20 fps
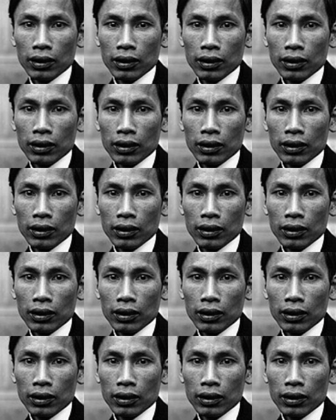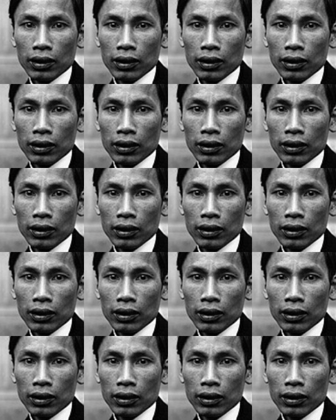
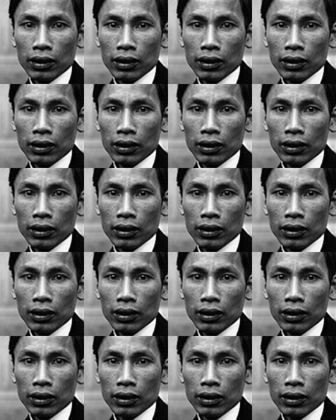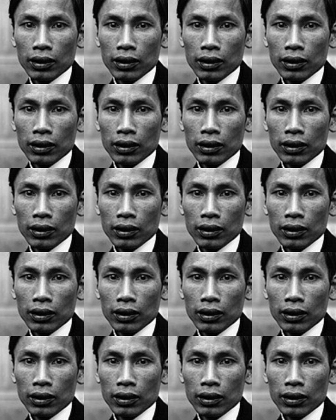[no speech]